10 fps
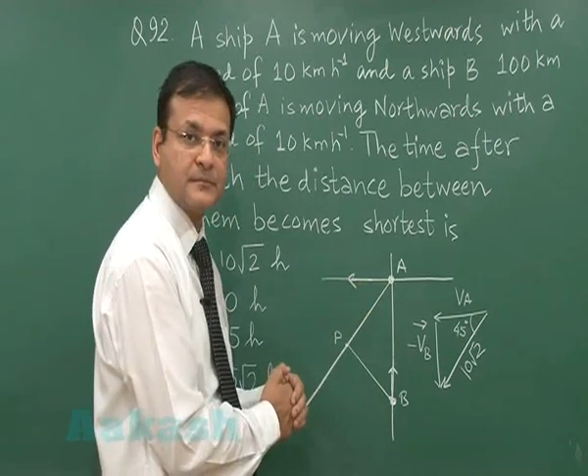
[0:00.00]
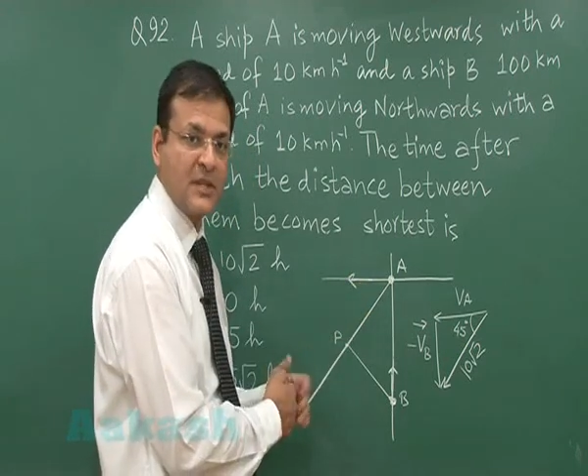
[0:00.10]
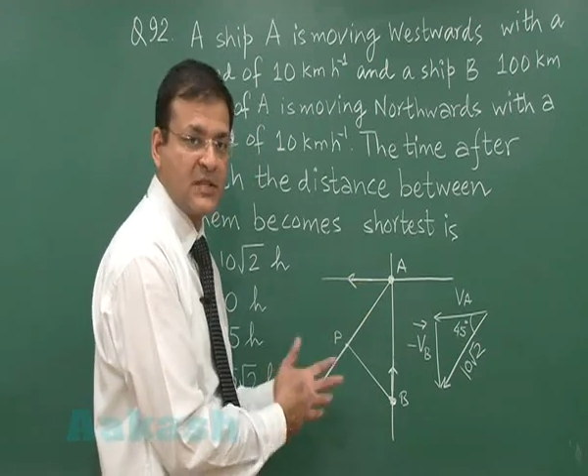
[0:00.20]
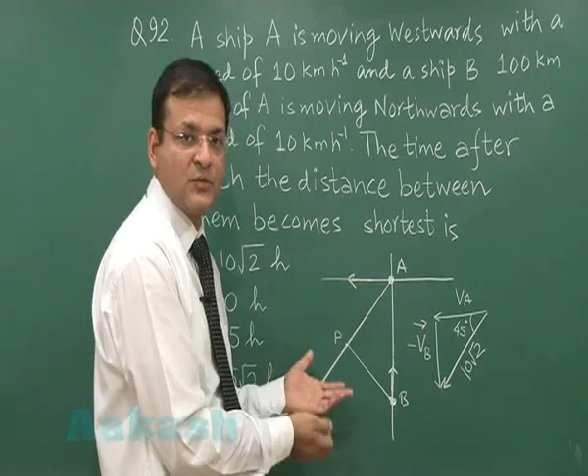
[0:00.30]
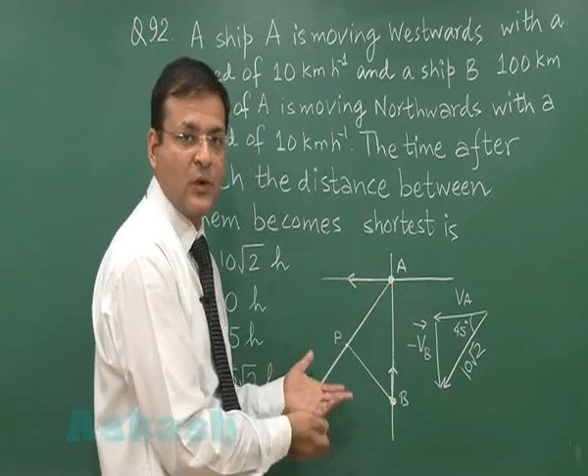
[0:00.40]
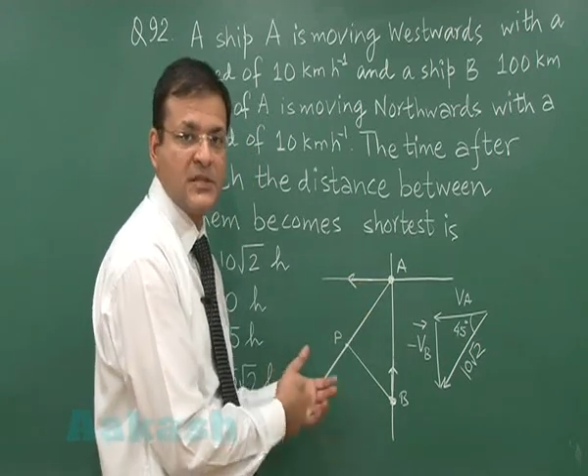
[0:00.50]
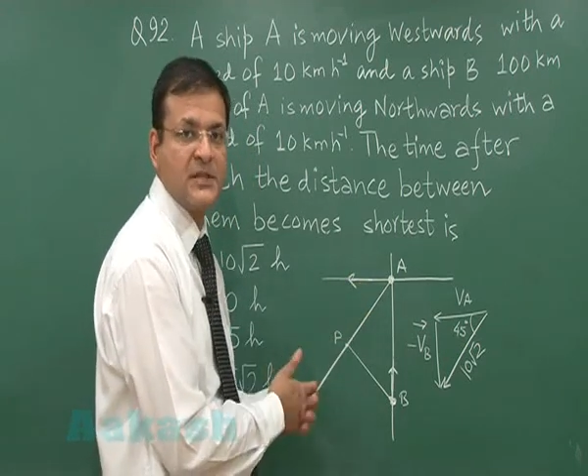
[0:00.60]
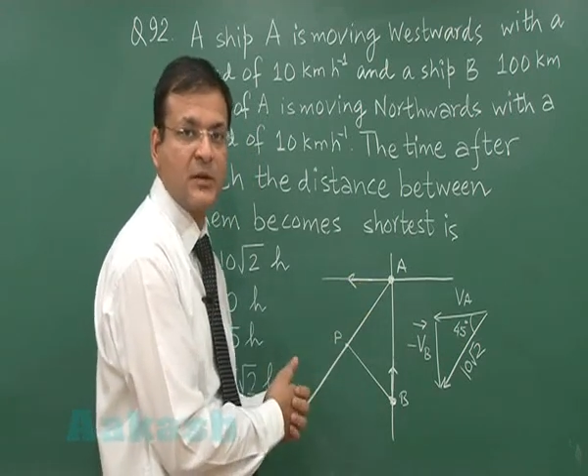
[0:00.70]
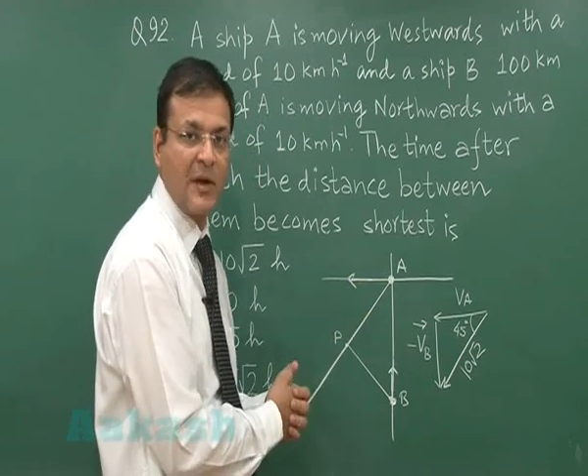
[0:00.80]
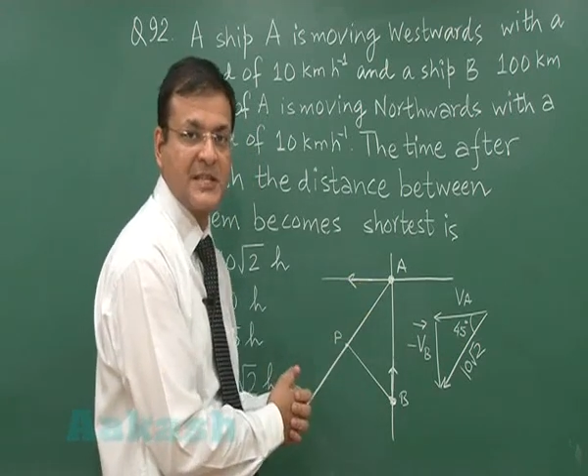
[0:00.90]
This is what is
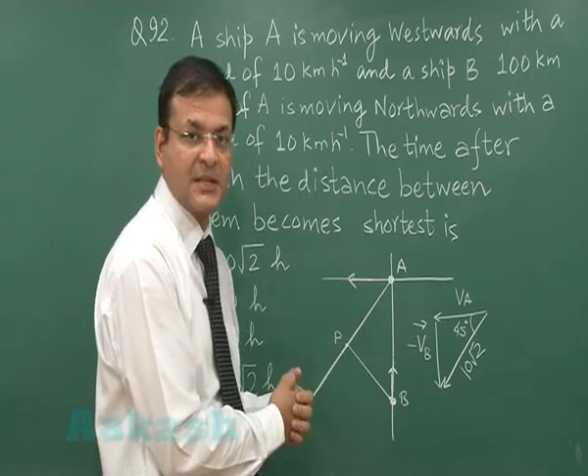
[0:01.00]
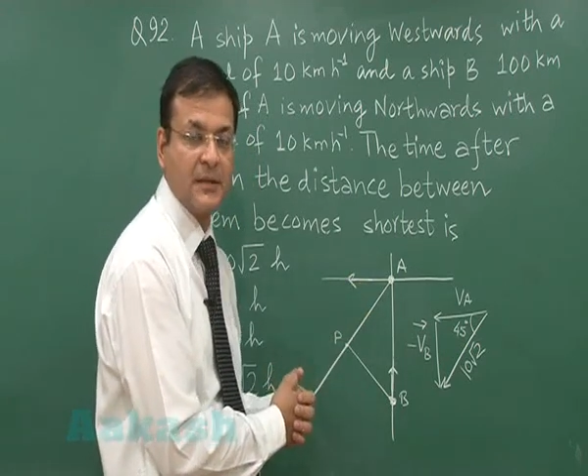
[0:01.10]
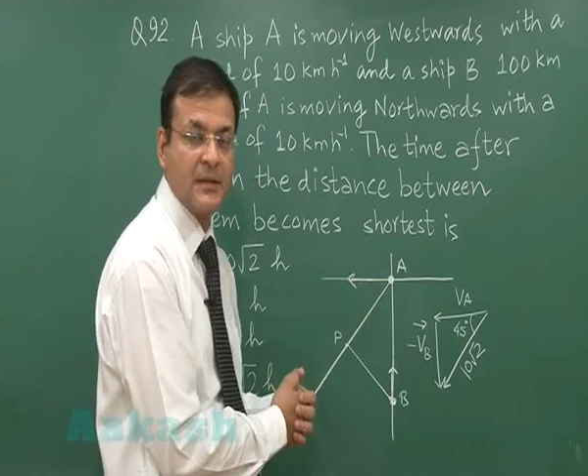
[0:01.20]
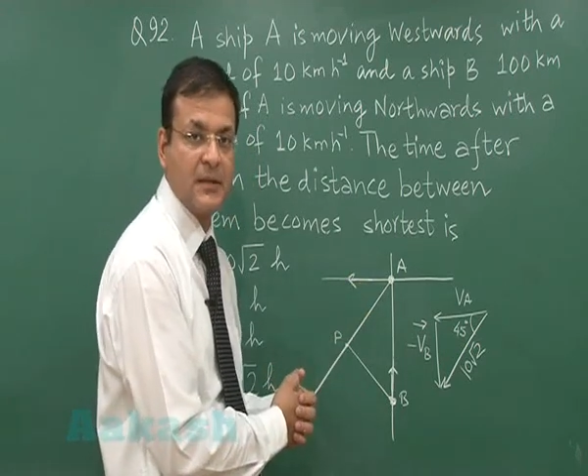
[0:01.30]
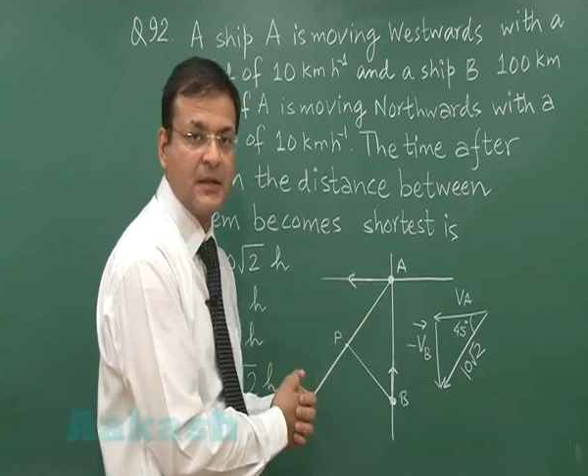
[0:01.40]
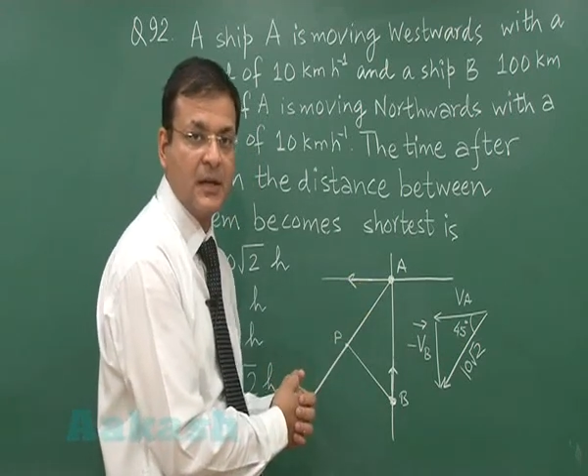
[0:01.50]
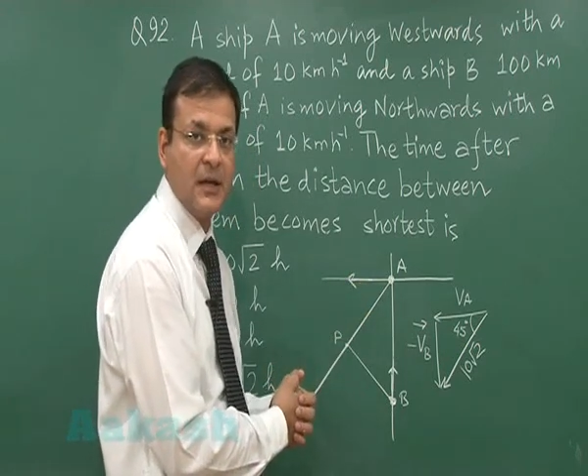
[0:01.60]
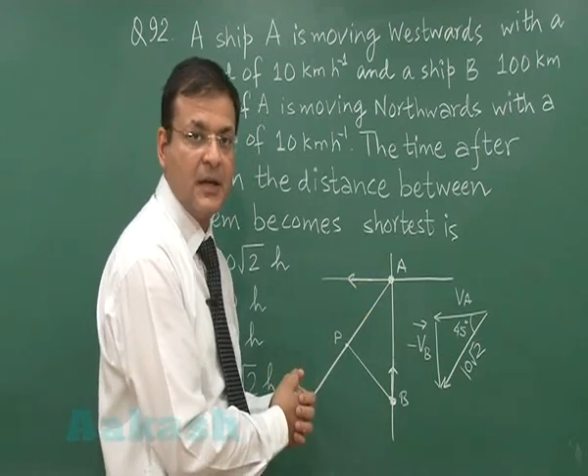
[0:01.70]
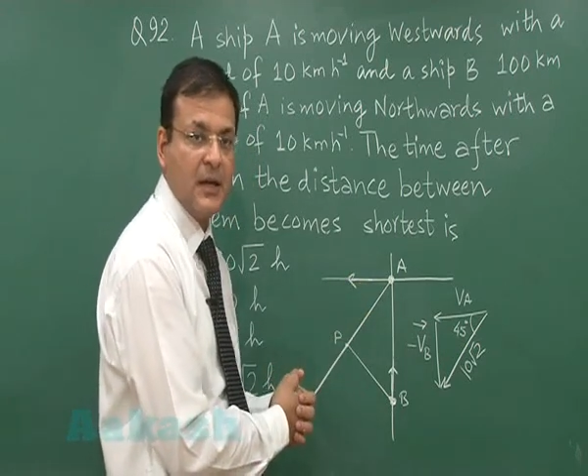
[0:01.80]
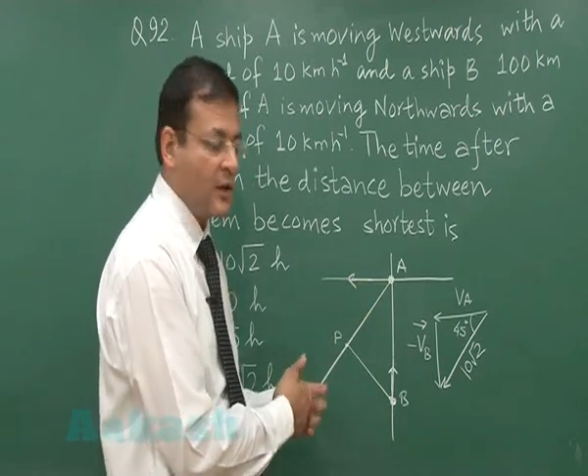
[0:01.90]
the question.
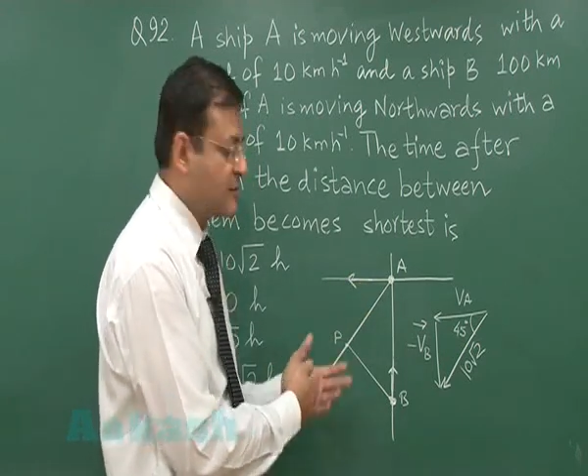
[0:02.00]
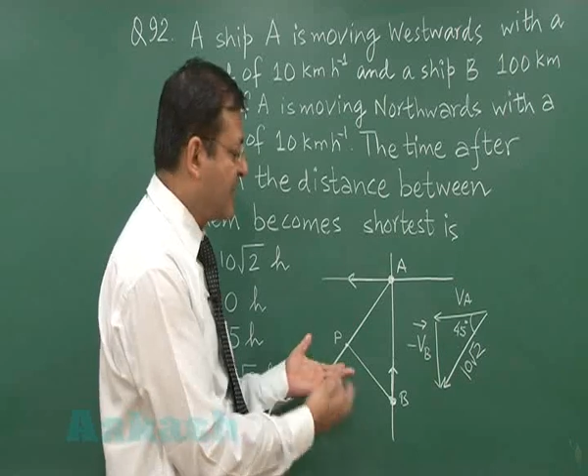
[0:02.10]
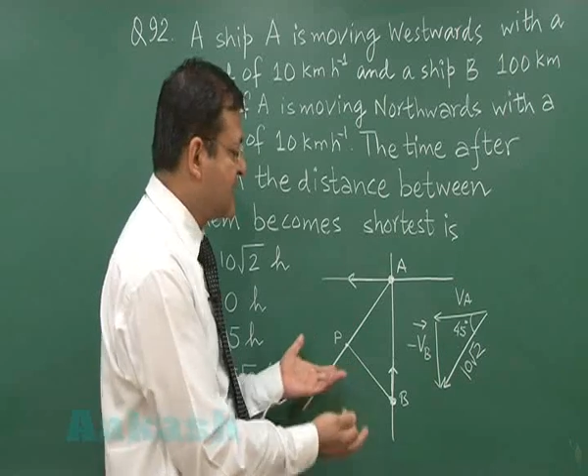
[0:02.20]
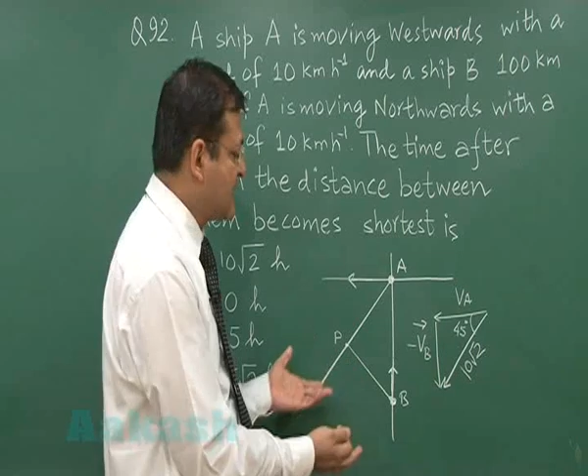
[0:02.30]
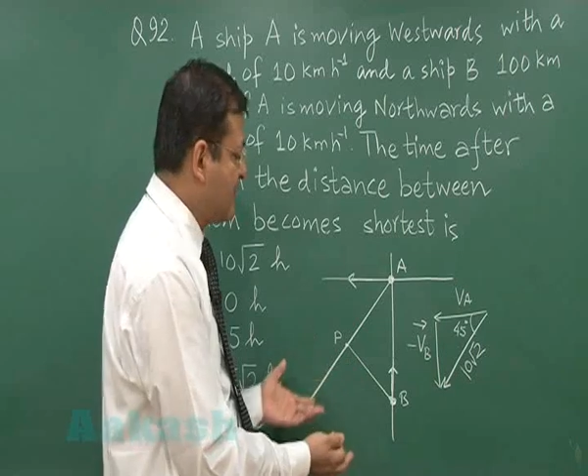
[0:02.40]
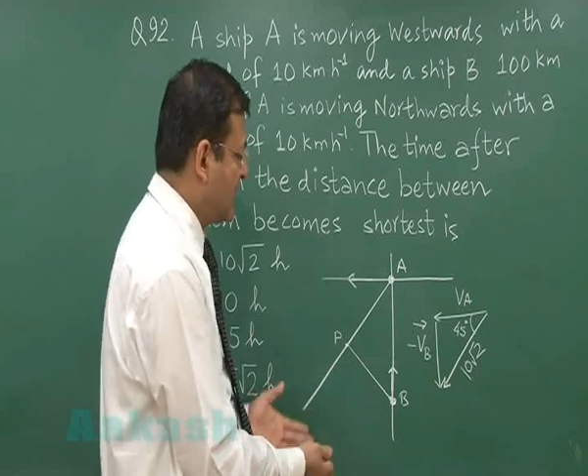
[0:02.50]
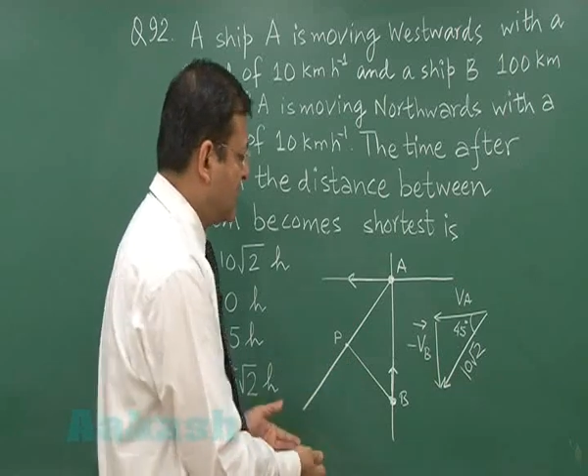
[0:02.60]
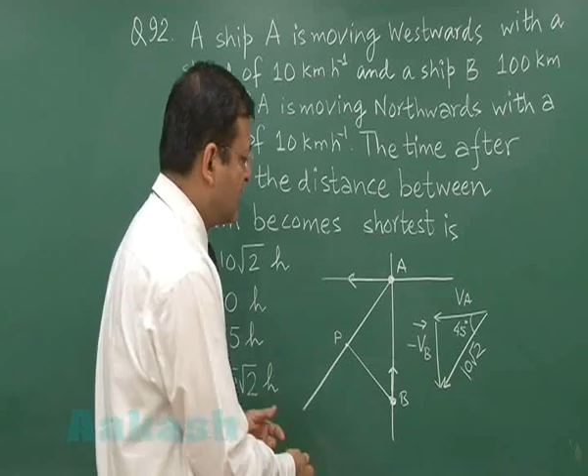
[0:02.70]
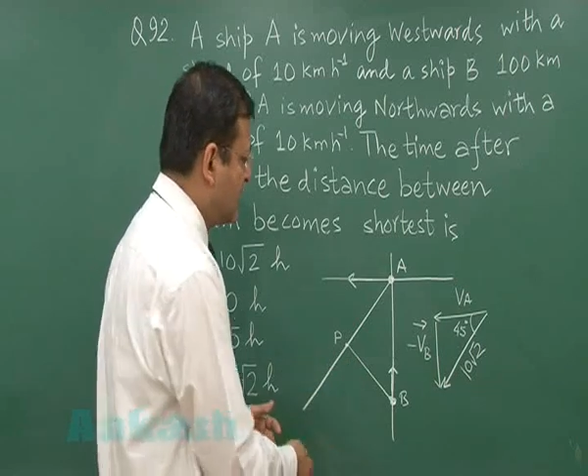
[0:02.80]
Now it's very simple.